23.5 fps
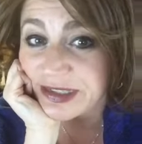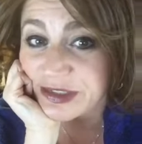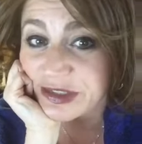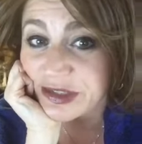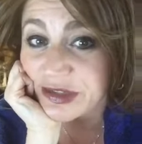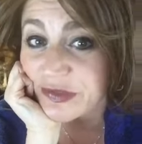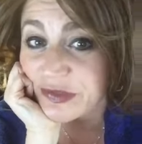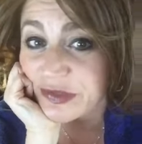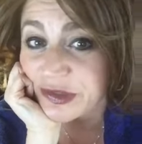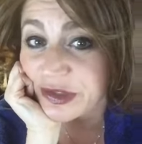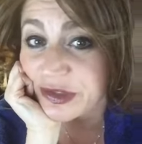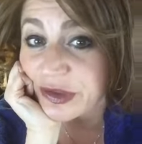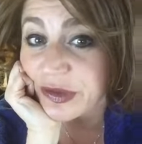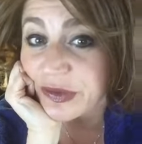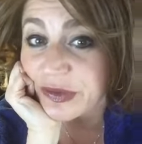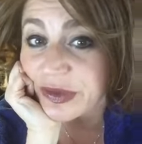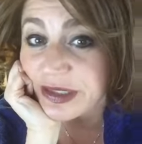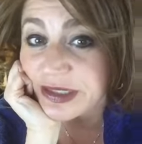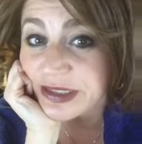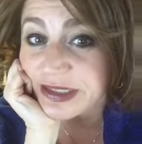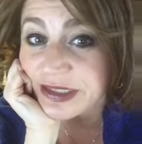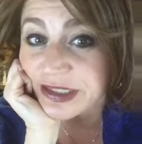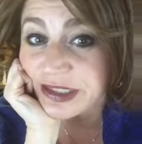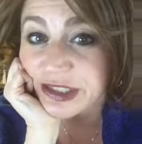So if you're
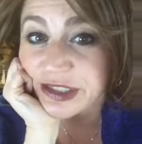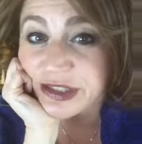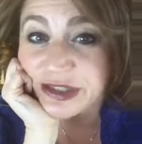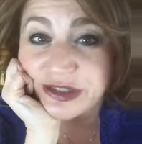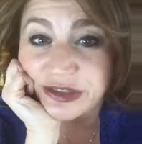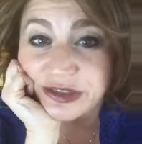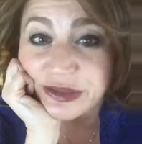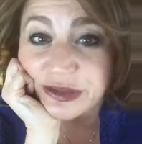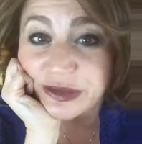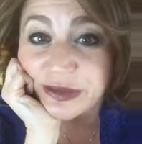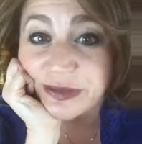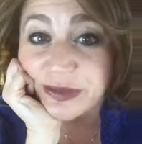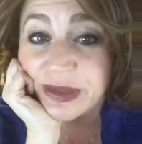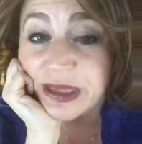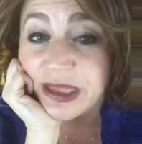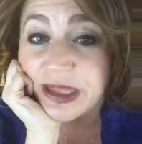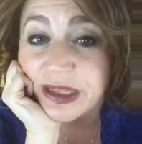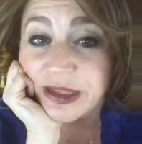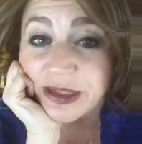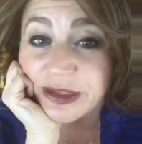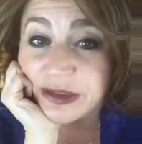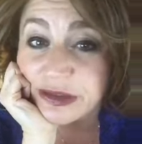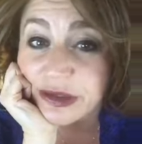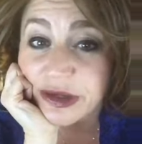going to consume
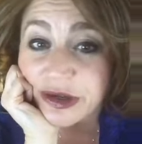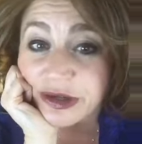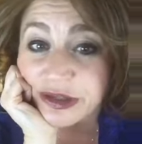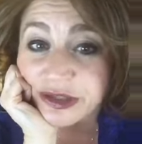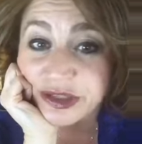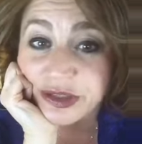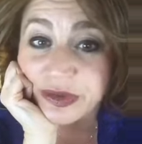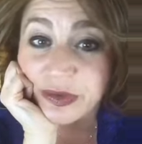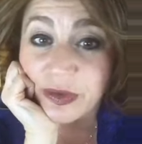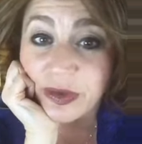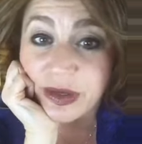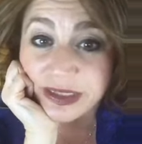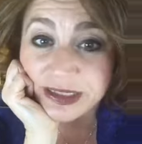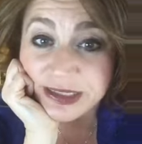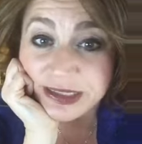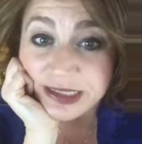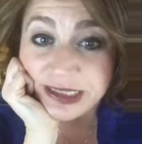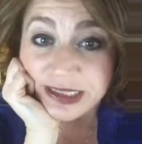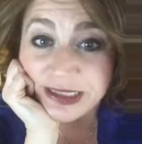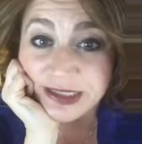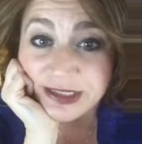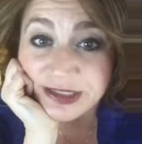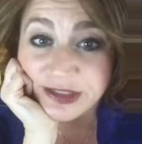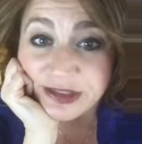large
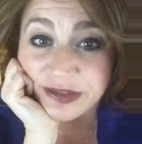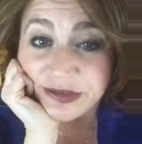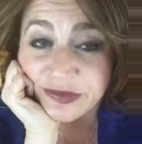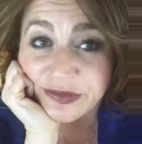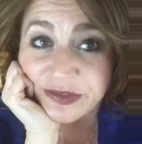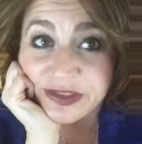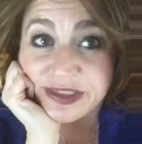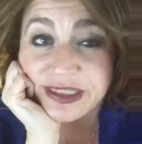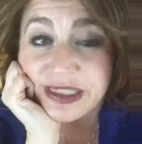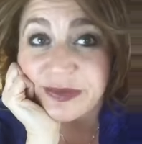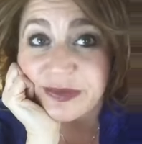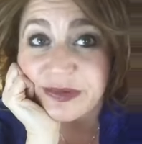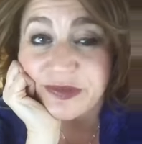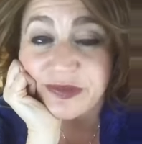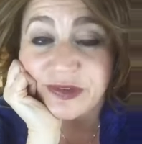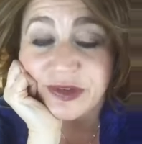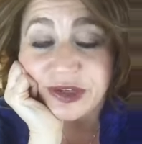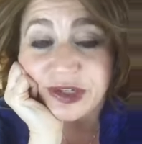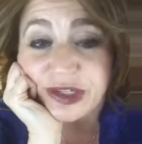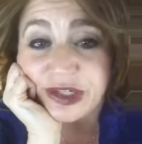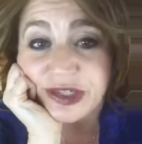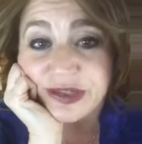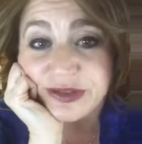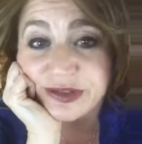quantities, so for example, if you're
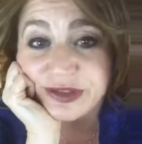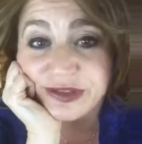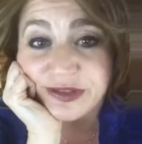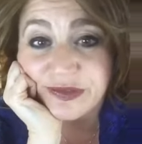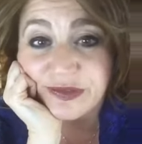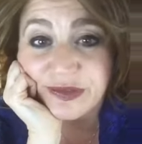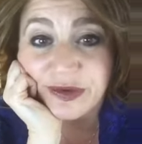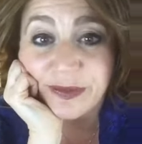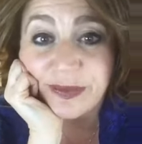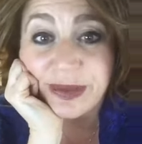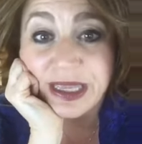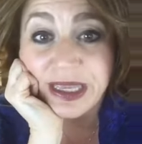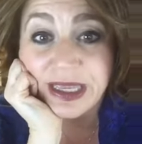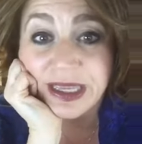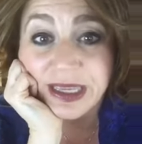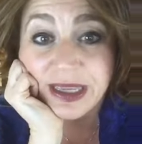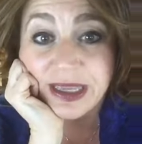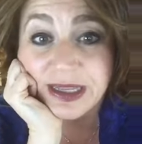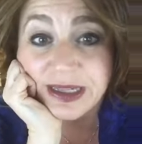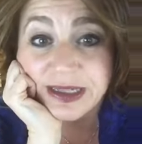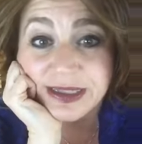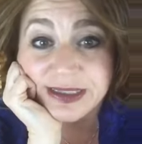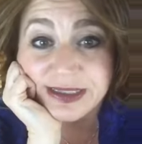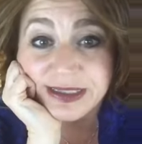going to use it for
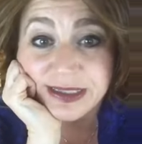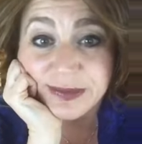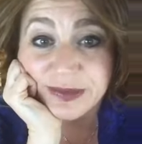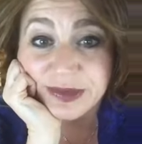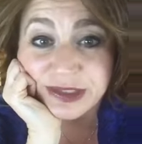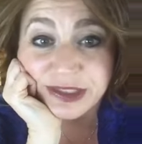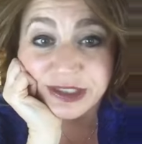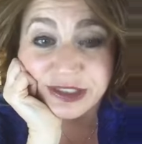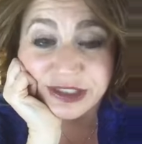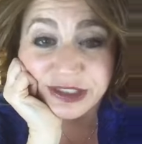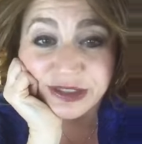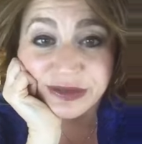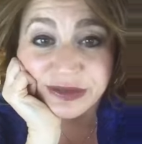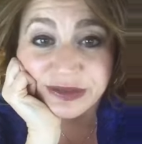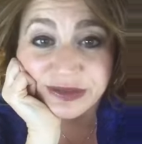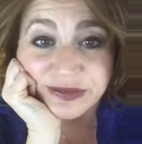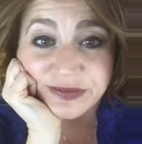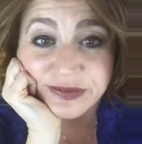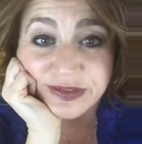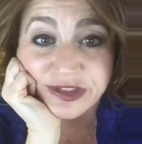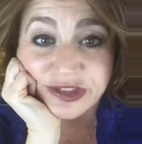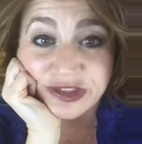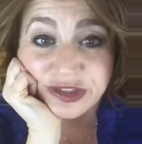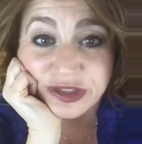baking and substitute
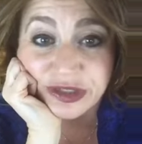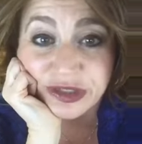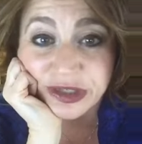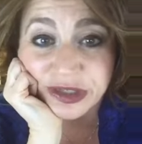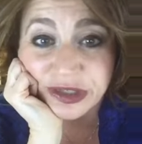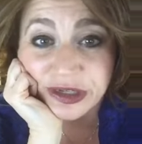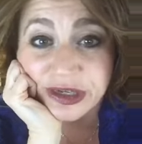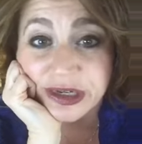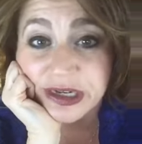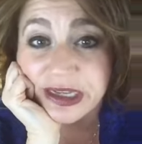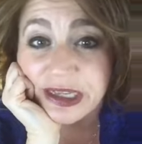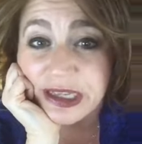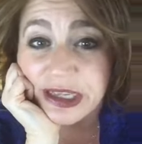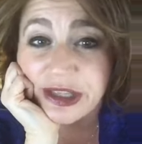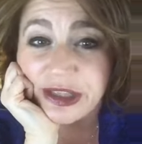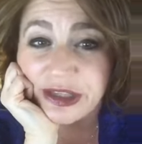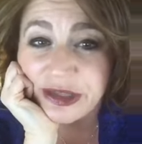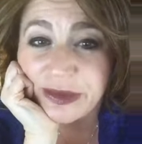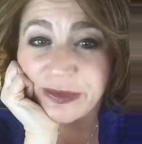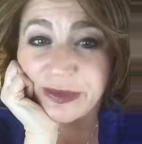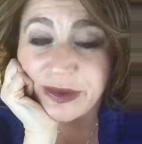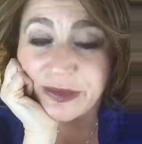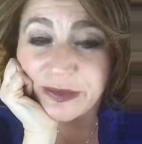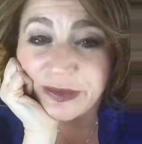of sugar,
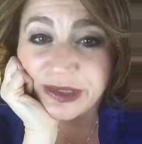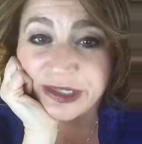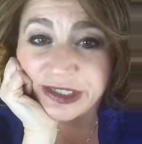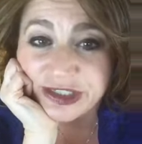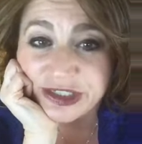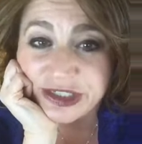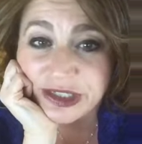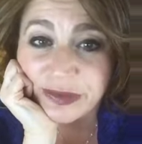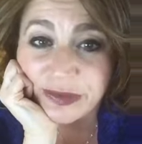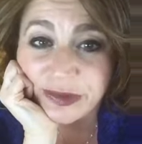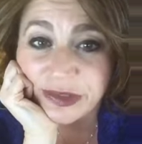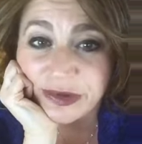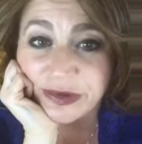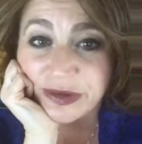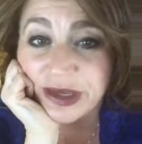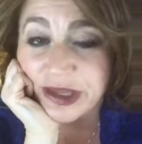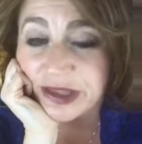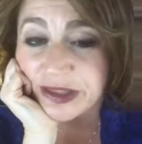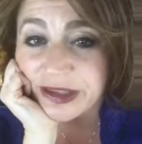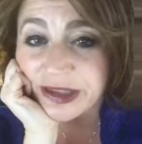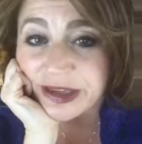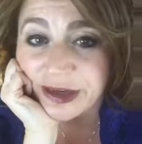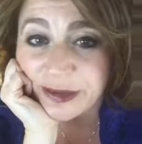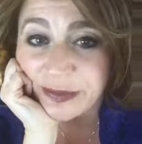you may want to check with your
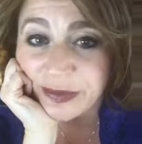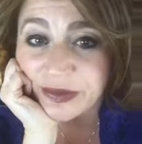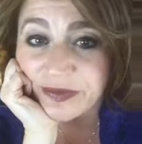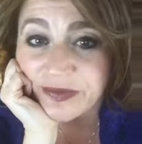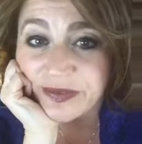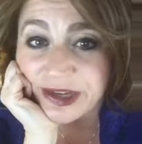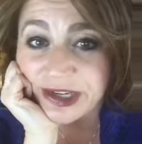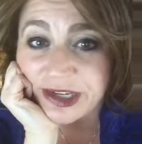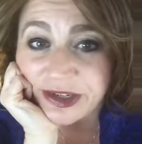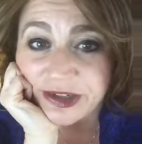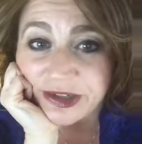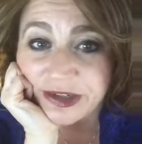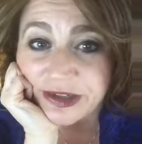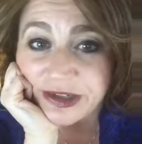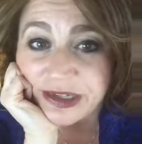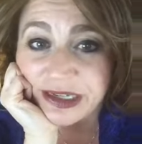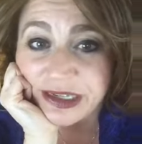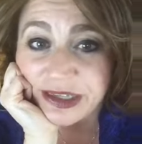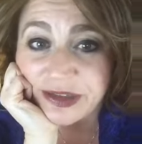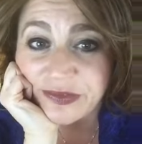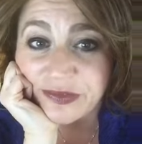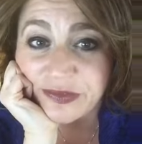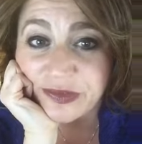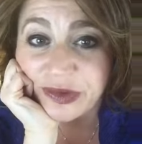healthcare provider
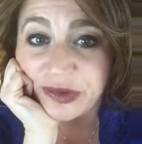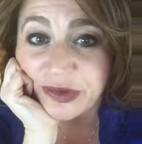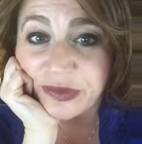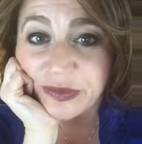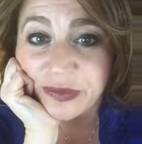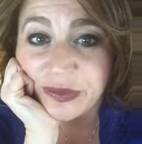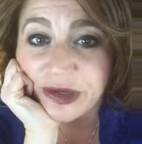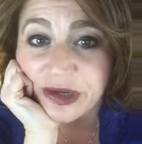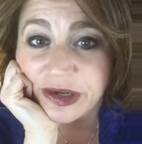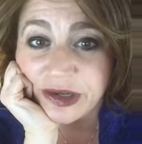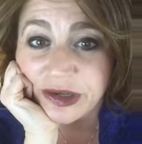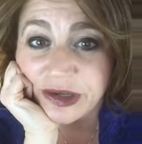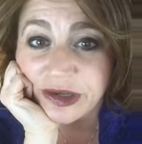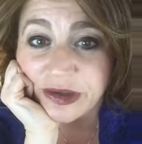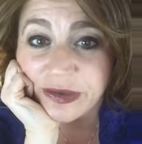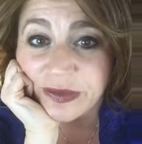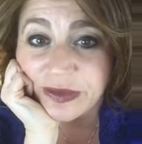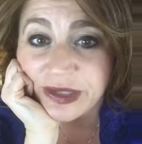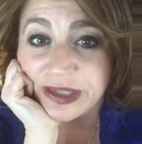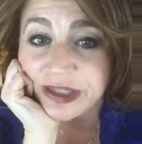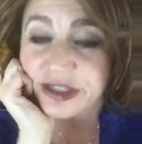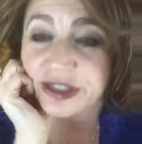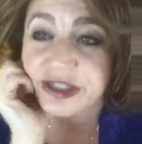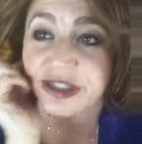if you are
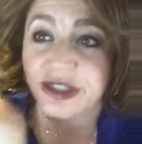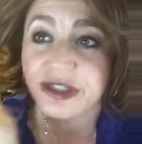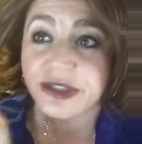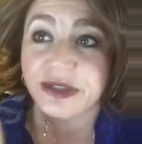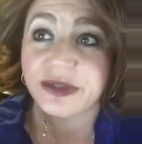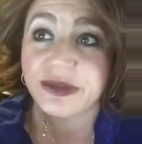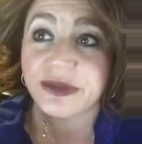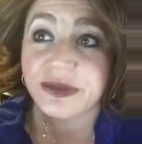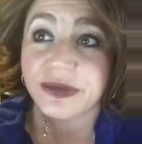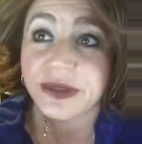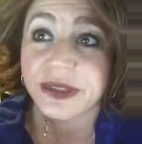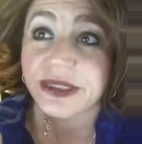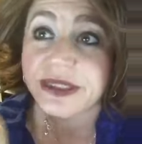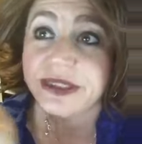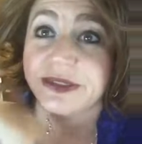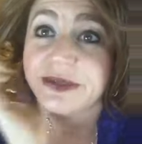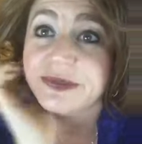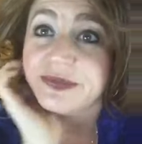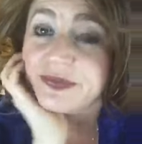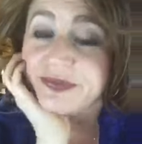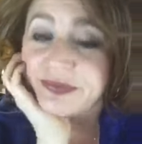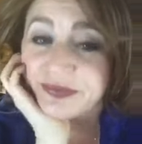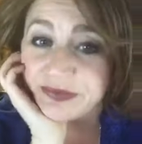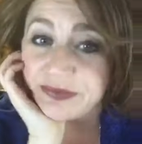going to
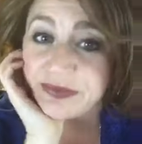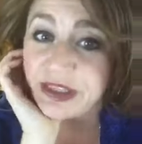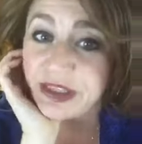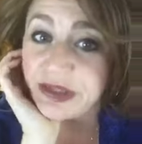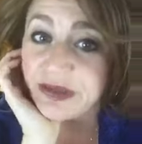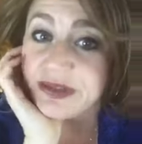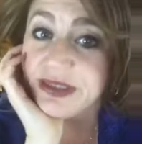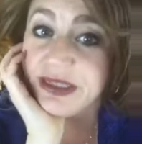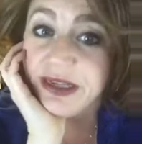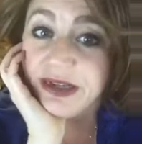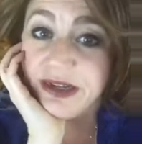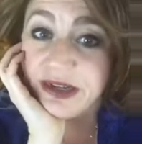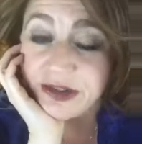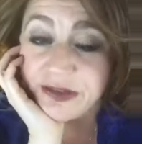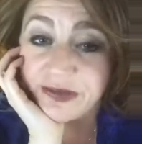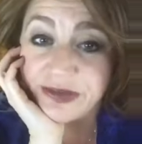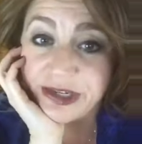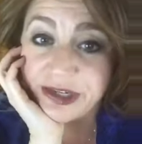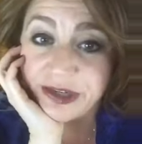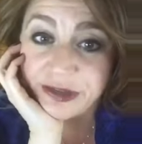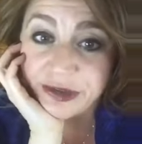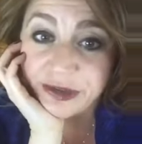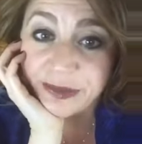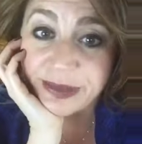use that on a
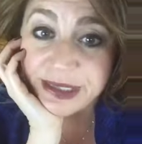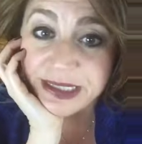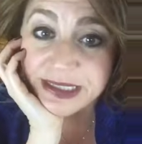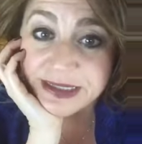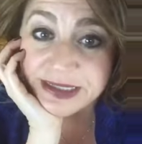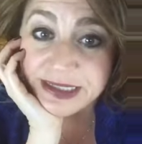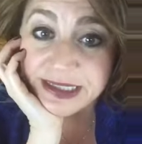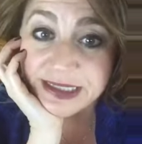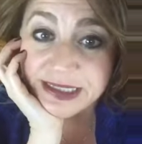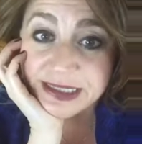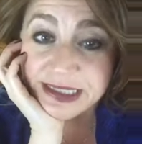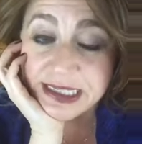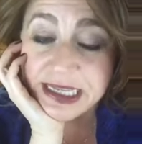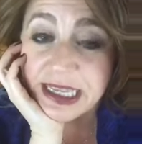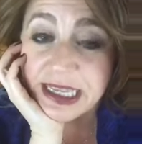regular basis.